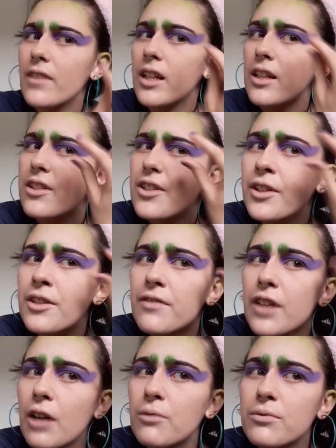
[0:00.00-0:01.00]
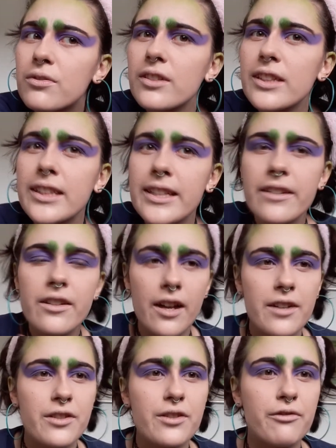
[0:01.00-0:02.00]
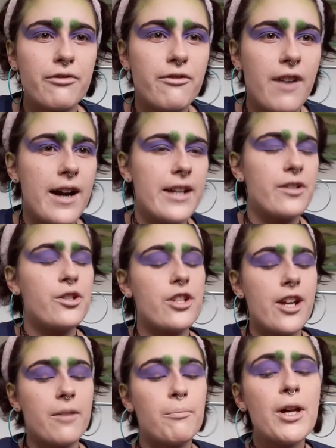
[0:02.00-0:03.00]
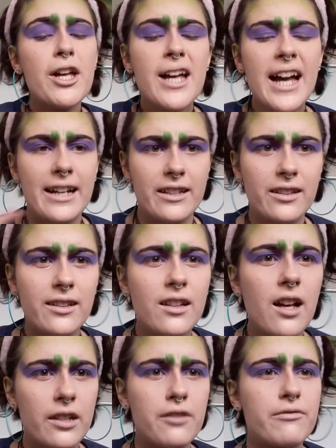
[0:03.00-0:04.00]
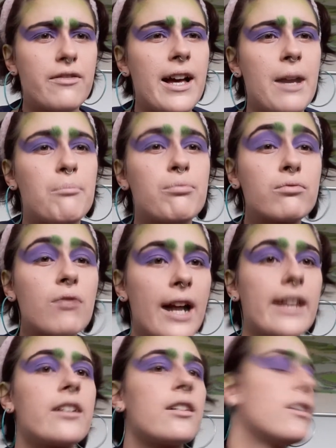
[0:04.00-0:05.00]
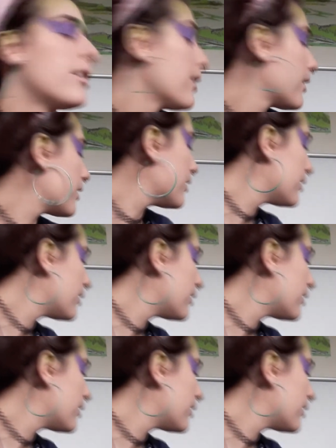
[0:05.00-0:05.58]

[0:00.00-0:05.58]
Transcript: until you've got a really nice defined shape and a lot of bright color.